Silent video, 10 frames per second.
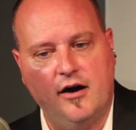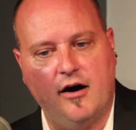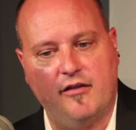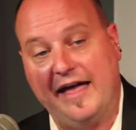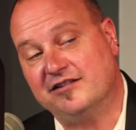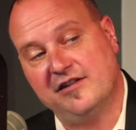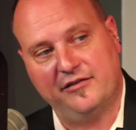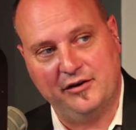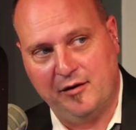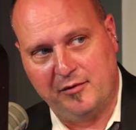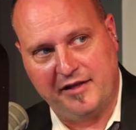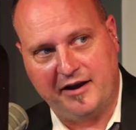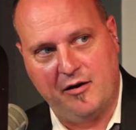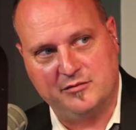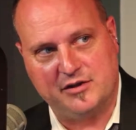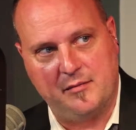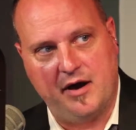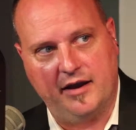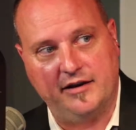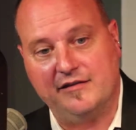that's not the number that comes to mind.